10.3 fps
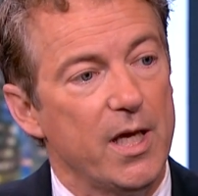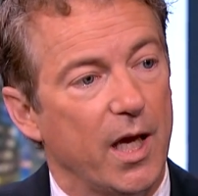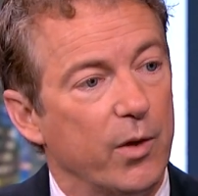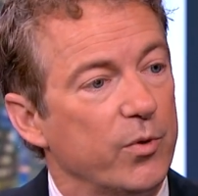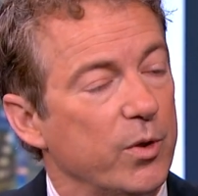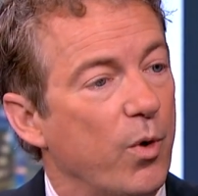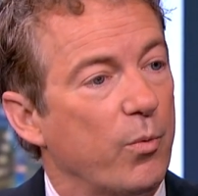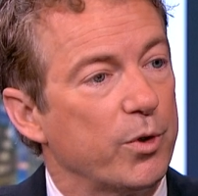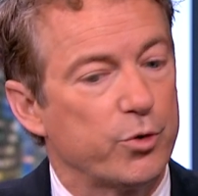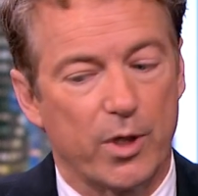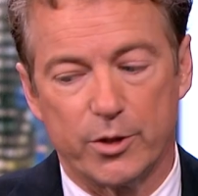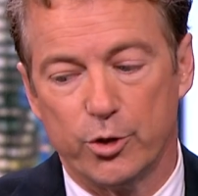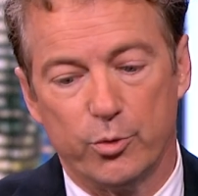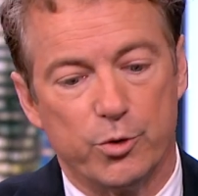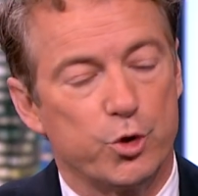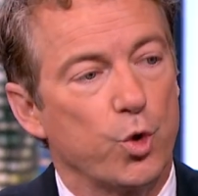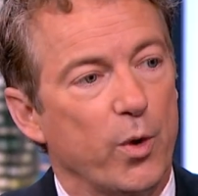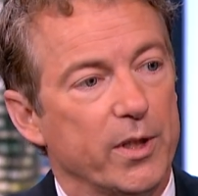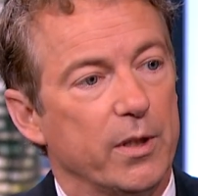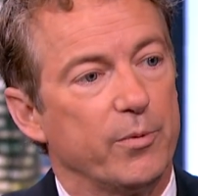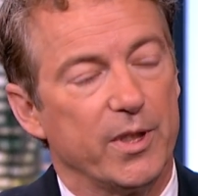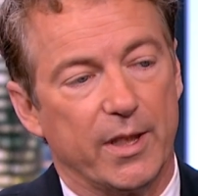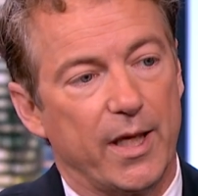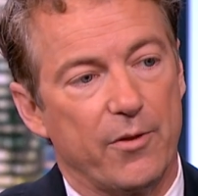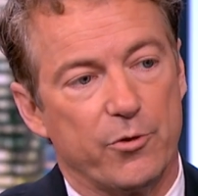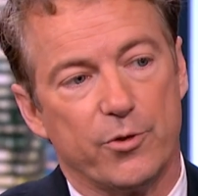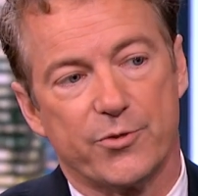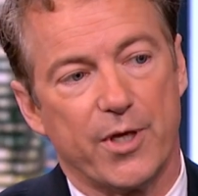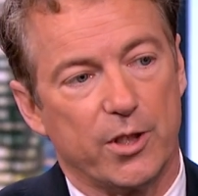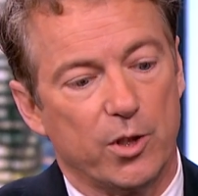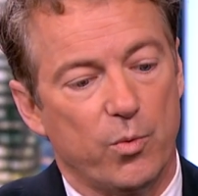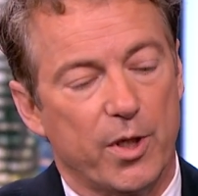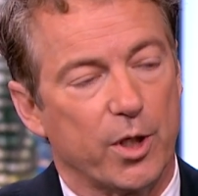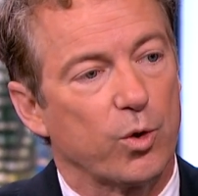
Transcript: And really, what we're trying to do is join liberty together to say, you know what,